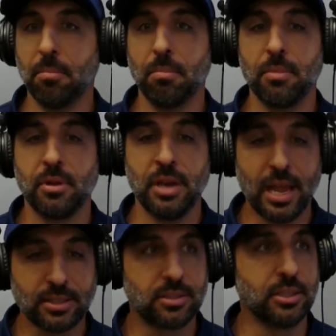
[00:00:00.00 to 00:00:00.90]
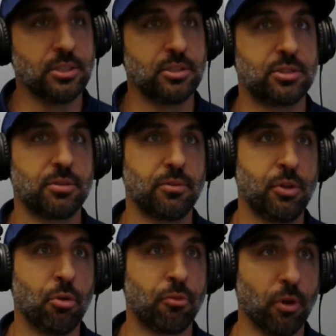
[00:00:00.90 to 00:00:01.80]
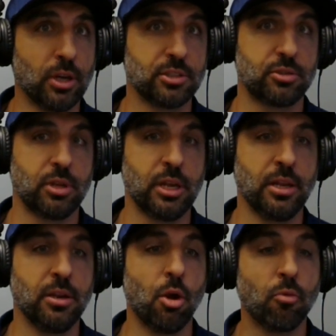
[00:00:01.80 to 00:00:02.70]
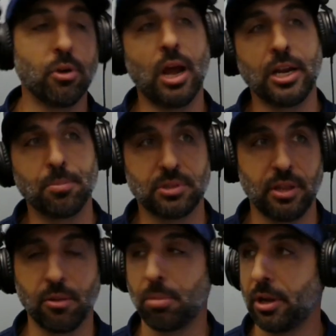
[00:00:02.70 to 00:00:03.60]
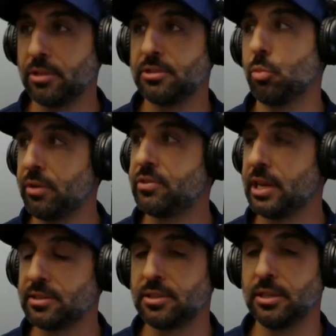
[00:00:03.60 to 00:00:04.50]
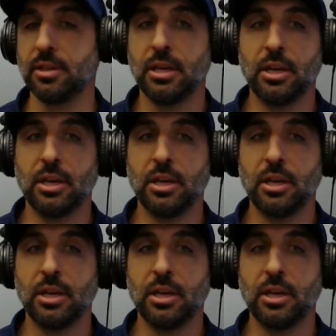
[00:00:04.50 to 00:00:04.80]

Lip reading: Next is, you know, for us, in over 90% of the players that we've tested,